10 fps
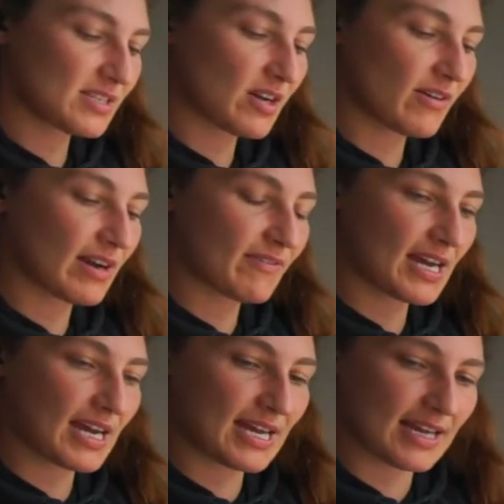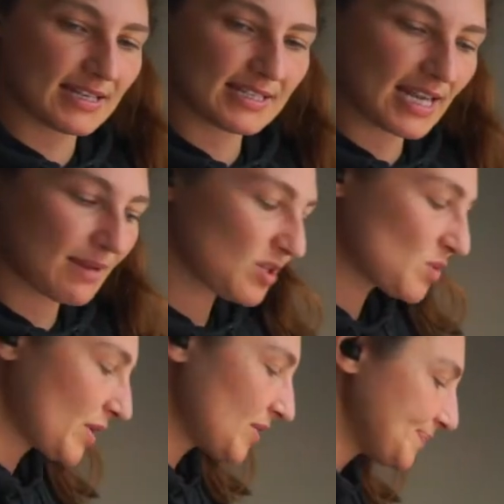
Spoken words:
So I've got a tablespoon